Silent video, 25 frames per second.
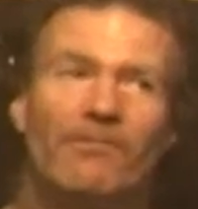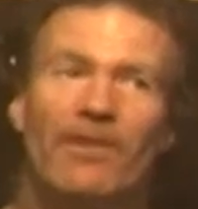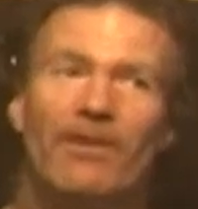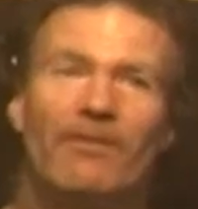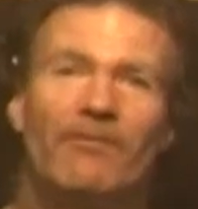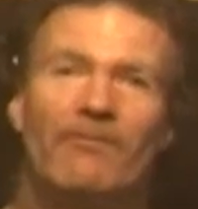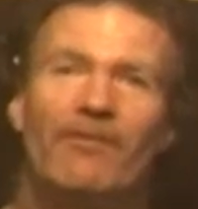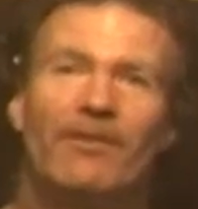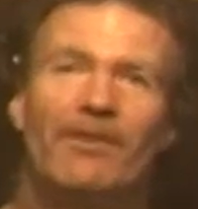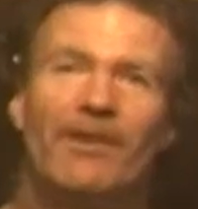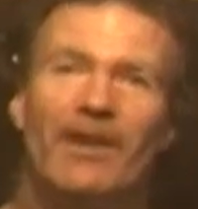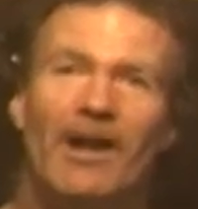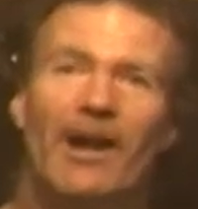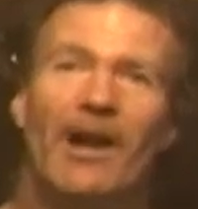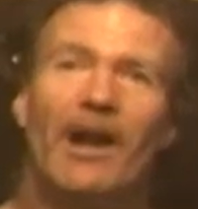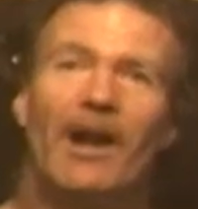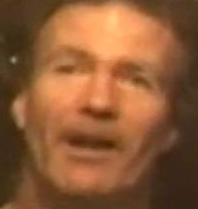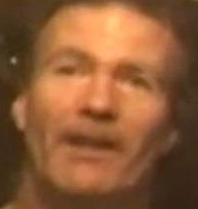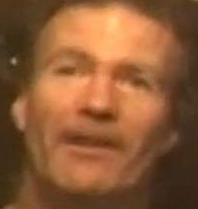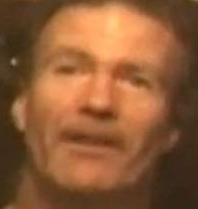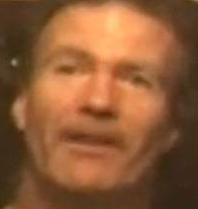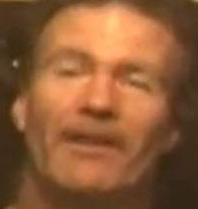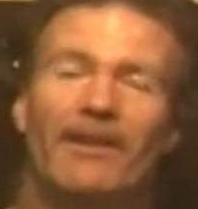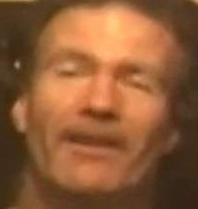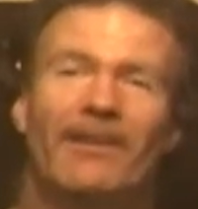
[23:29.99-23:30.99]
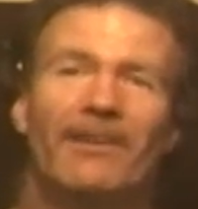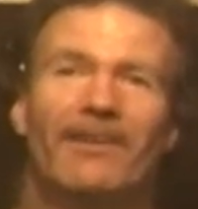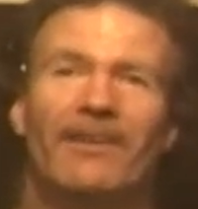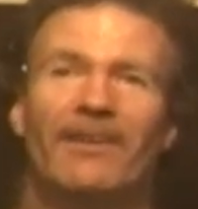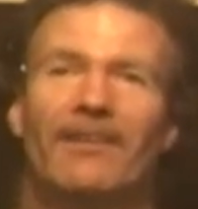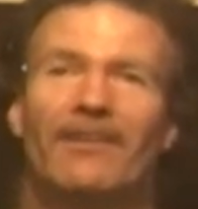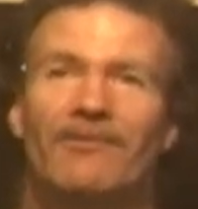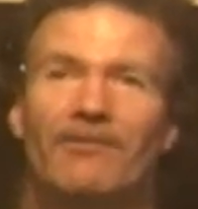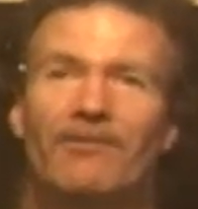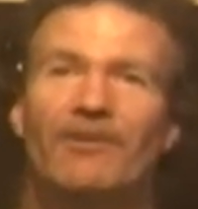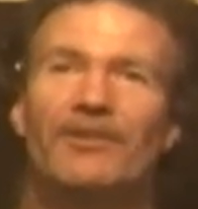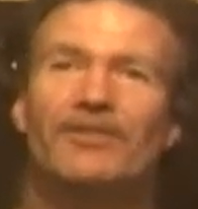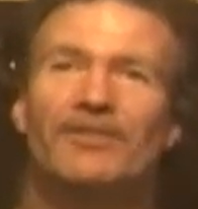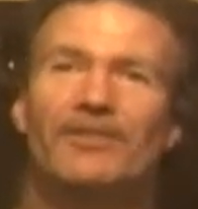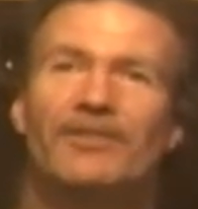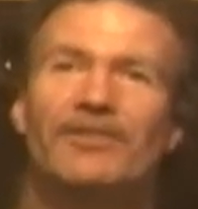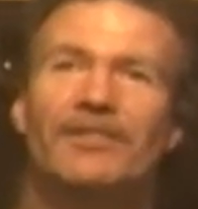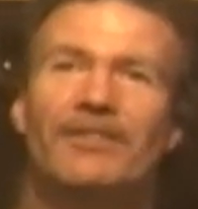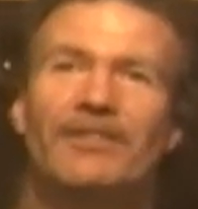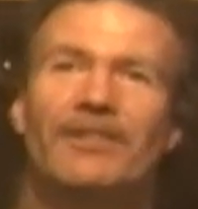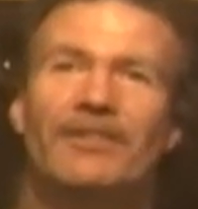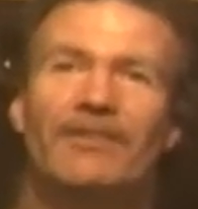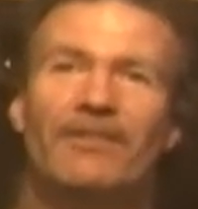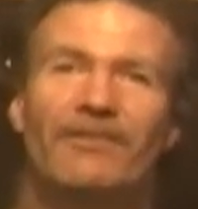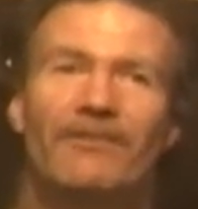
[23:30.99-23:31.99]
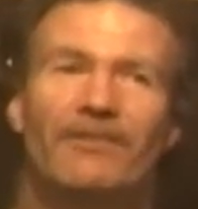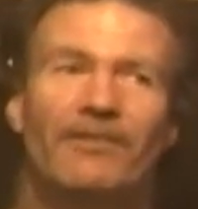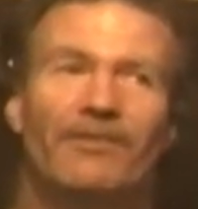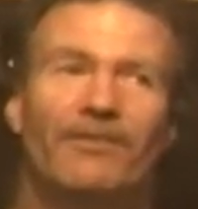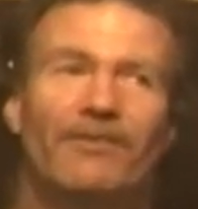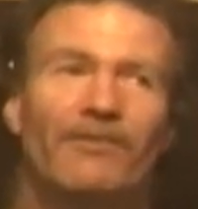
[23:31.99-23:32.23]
They were not Christians.